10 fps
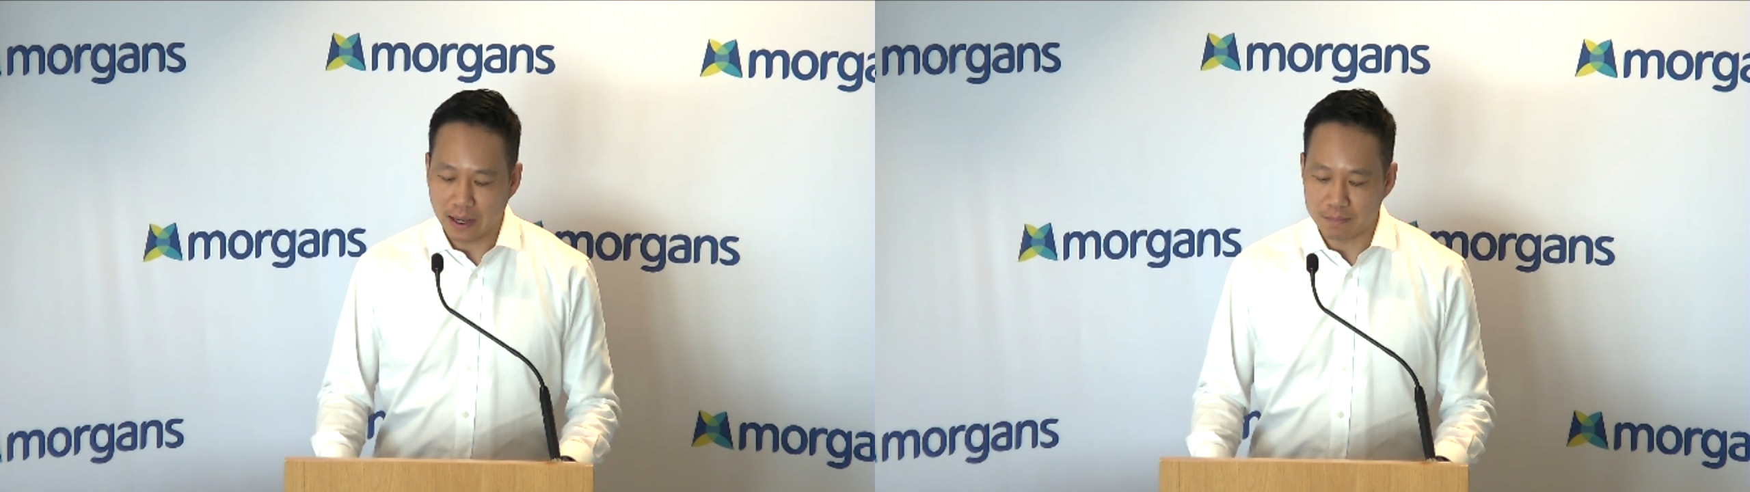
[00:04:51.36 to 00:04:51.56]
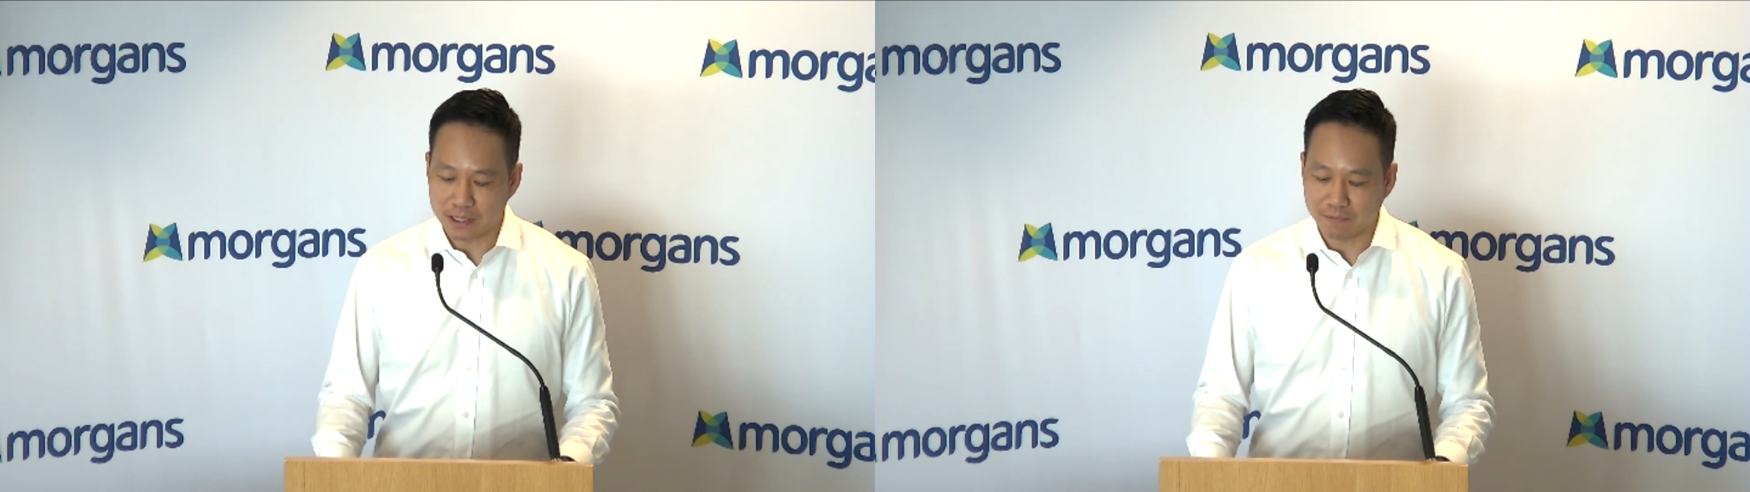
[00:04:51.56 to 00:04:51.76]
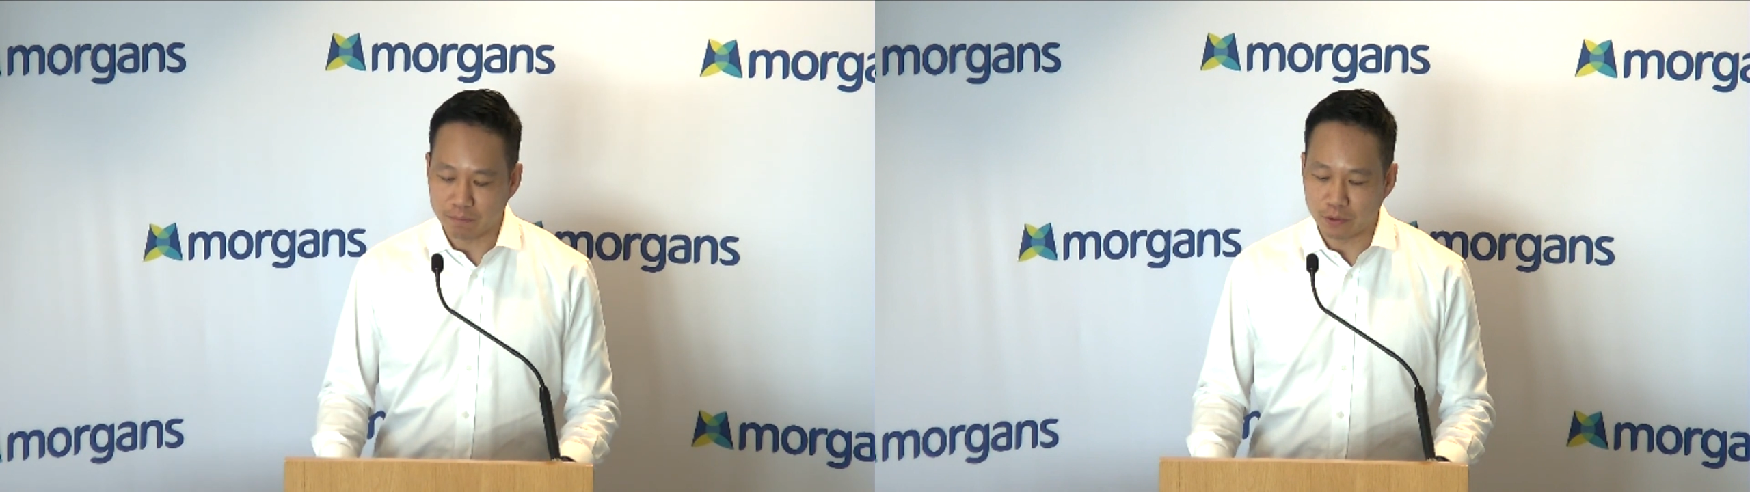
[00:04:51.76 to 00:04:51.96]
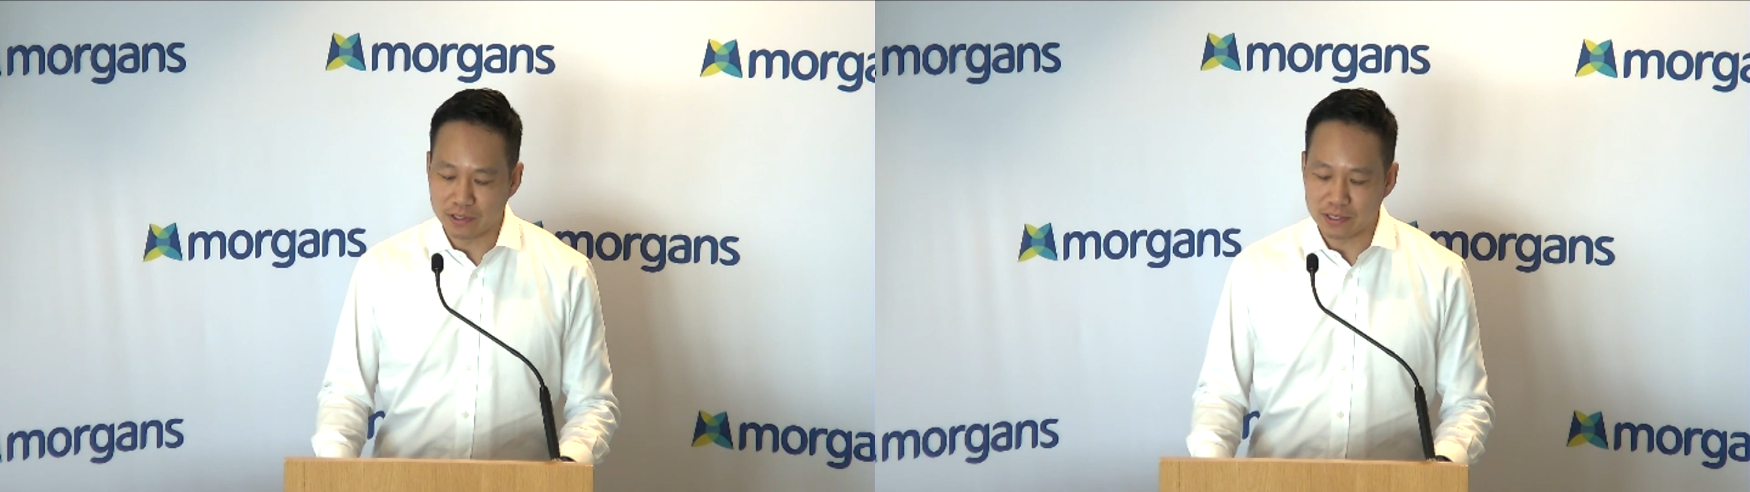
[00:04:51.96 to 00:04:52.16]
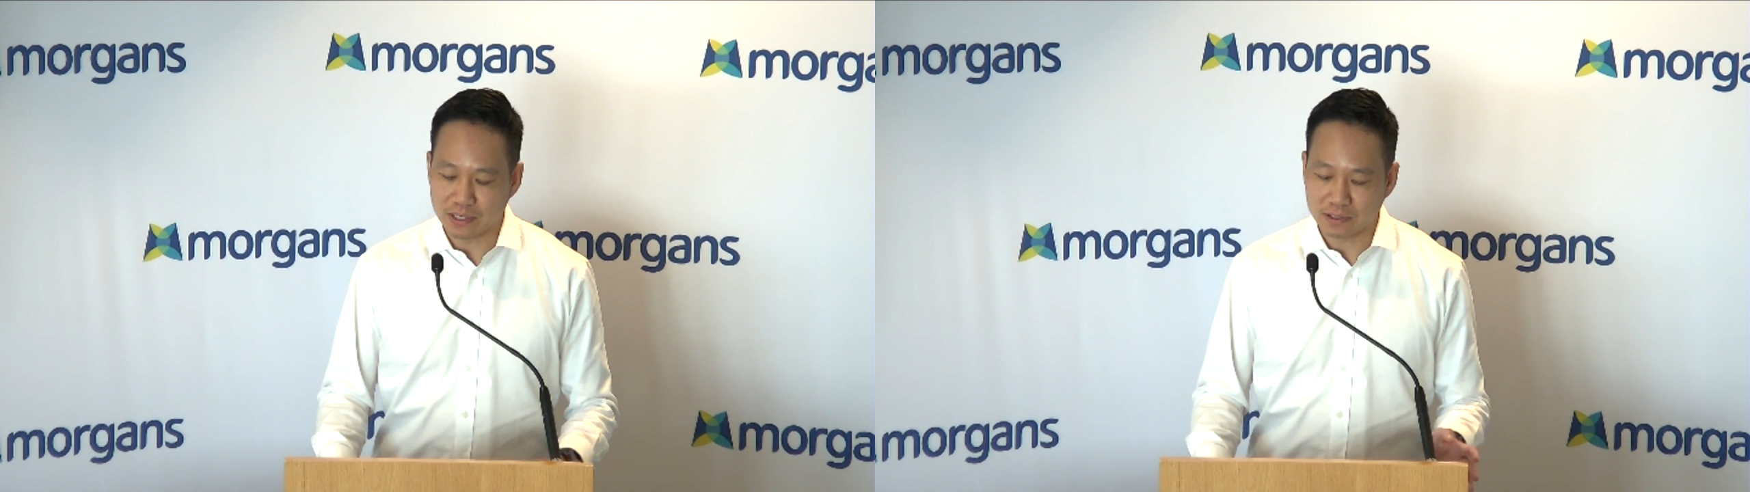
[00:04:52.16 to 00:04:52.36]
up
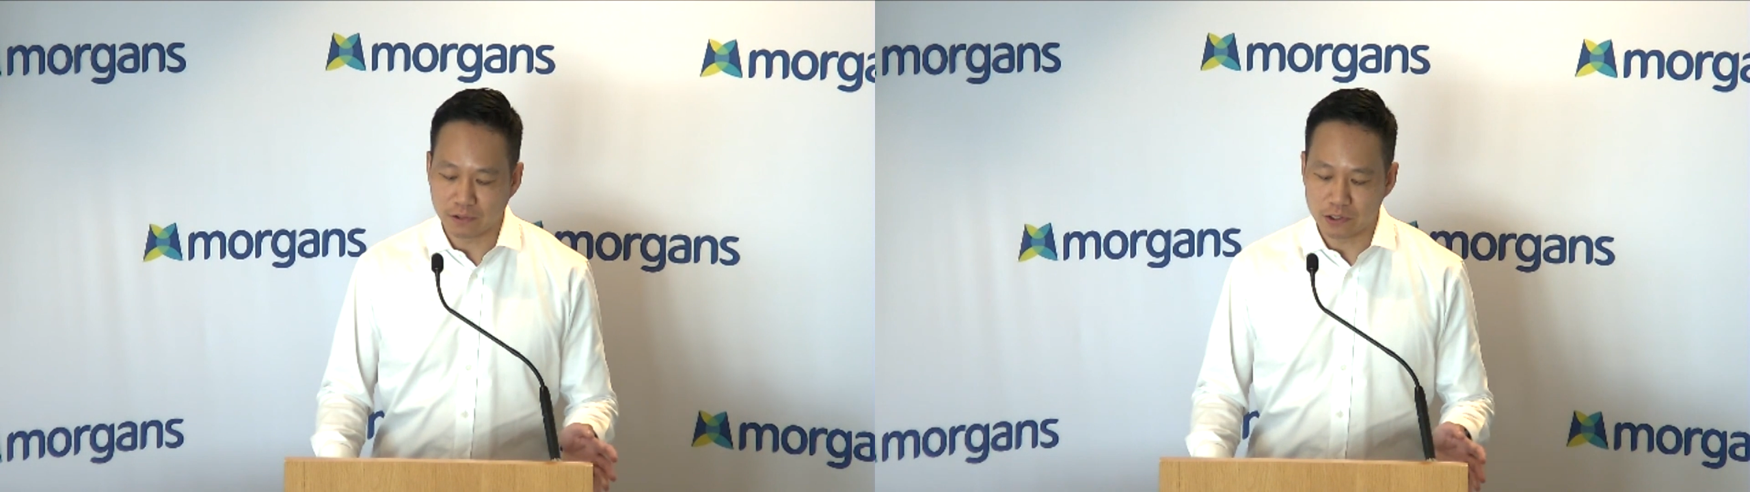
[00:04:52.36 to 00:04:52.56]
7.6,